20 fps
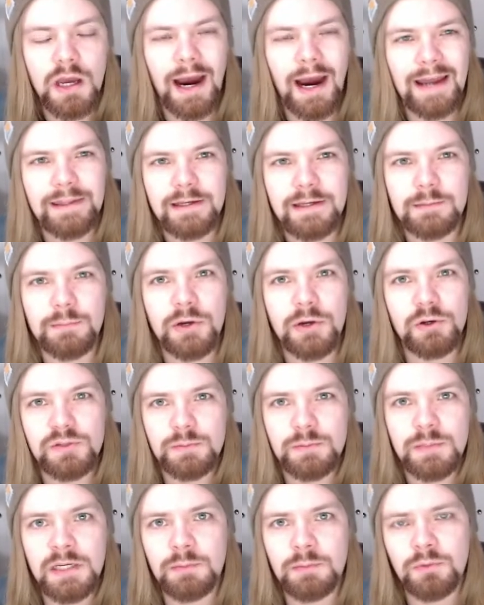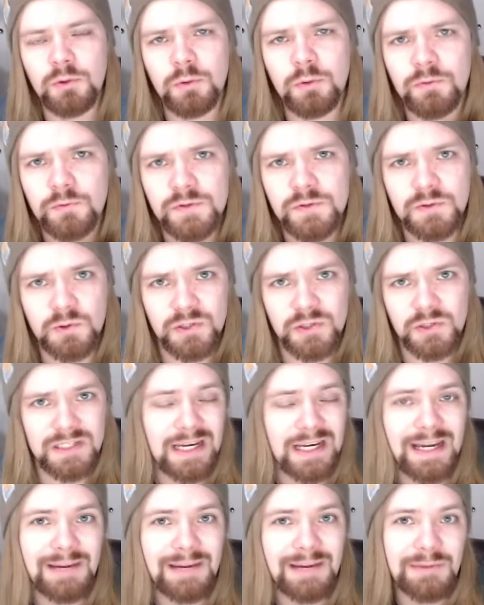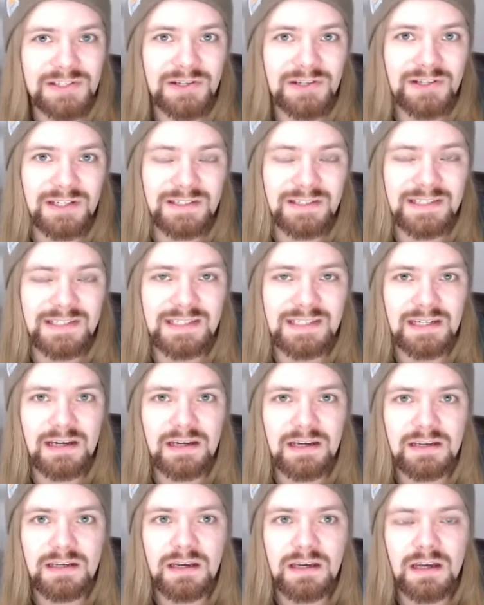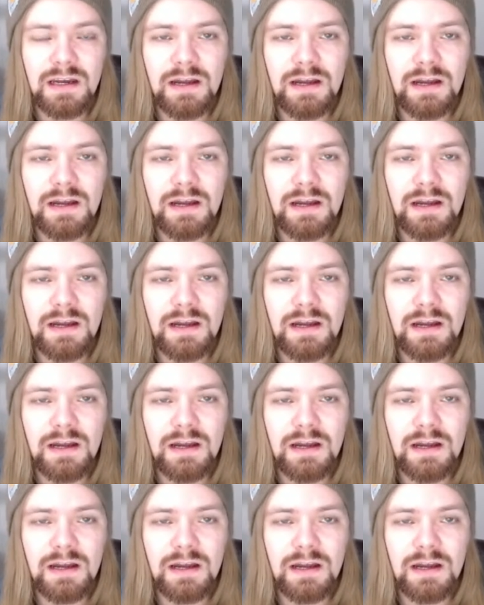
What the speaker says: I think most people would resort to Amazon instead.